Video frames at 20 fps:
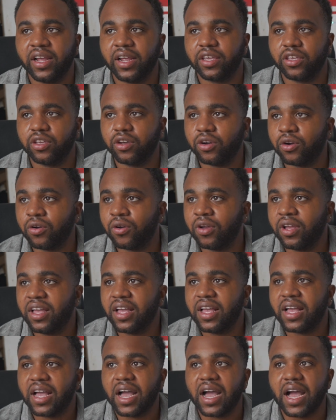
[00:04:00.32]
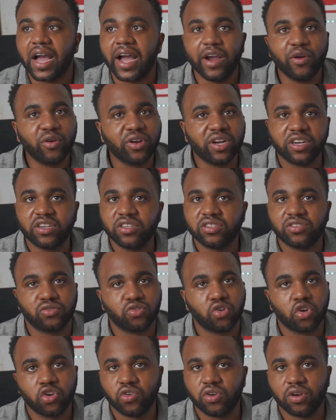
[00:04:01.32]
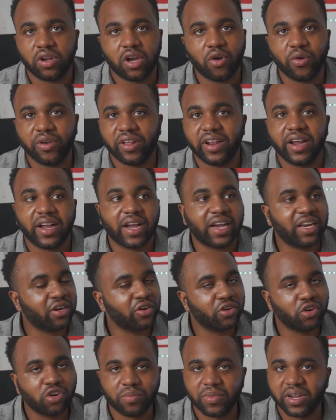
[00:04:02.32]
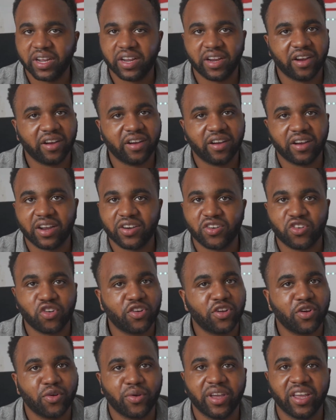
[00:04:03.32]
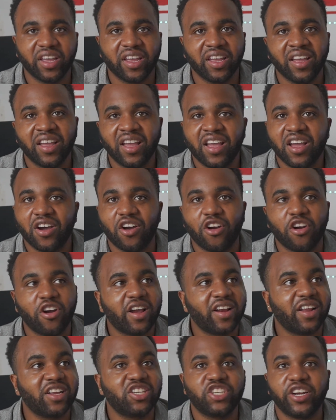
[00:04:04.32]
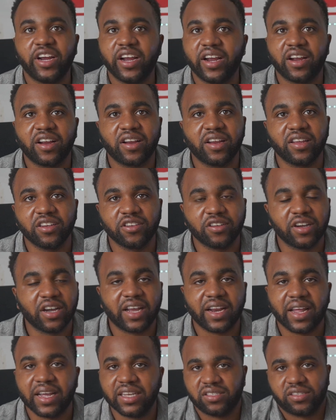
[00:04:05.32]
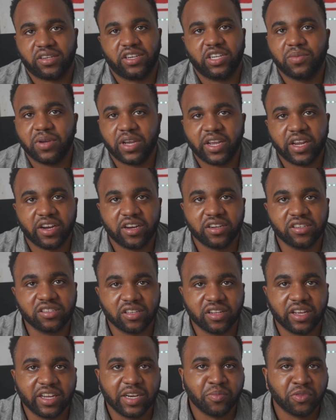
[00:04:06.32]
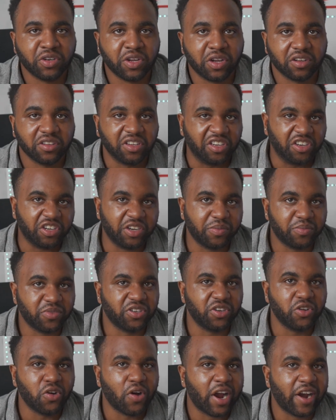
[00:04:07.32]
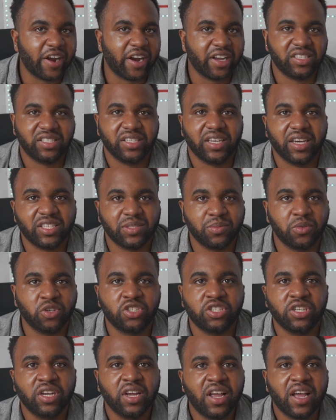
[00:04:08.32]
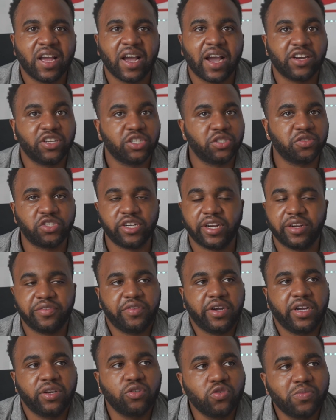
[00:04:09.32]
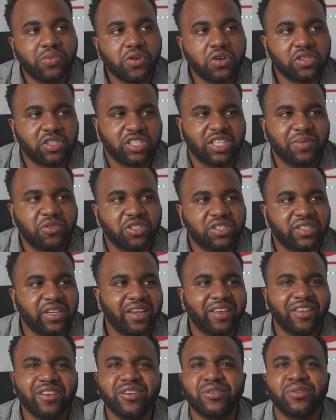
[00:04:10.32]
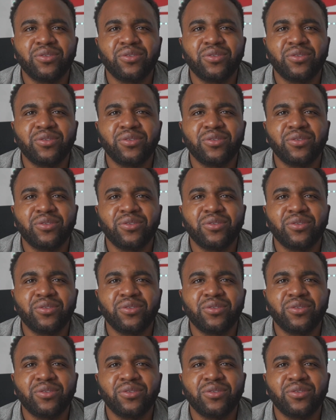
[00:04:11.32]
like, I would have just run out, like, I'd grow up my hair and run away, or I'd try, I'd escort my hair so that them don't harass you as much. I just try to find loopholes, because I'm just like,